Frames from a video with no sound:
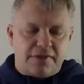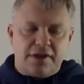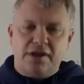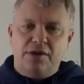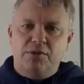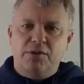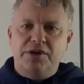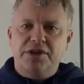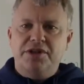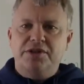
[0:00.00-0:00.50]

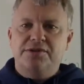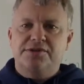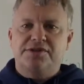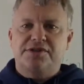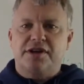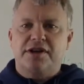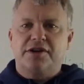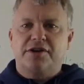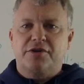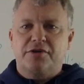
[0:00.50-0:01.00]
when you
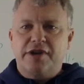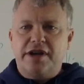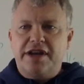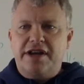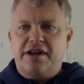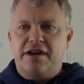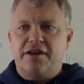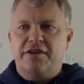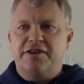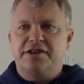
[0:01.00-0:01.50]
start
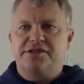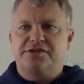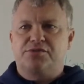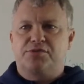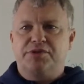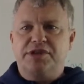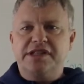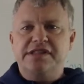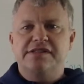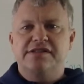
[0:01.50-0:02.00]
creating all these
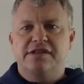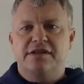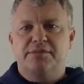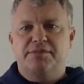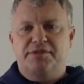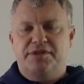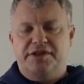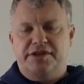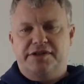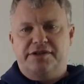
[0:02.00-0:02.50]

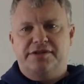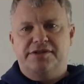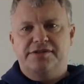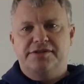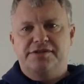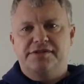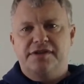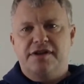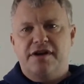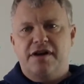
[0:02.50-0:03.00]
recip
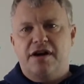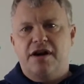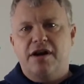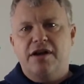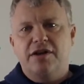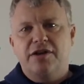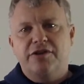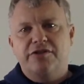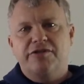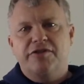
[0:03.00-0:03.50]
deals
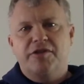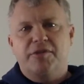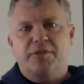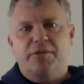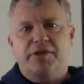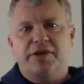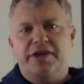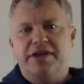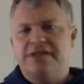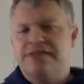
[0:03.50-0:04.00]
all over the
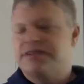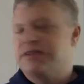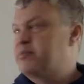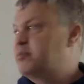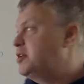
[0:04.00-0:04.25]
place and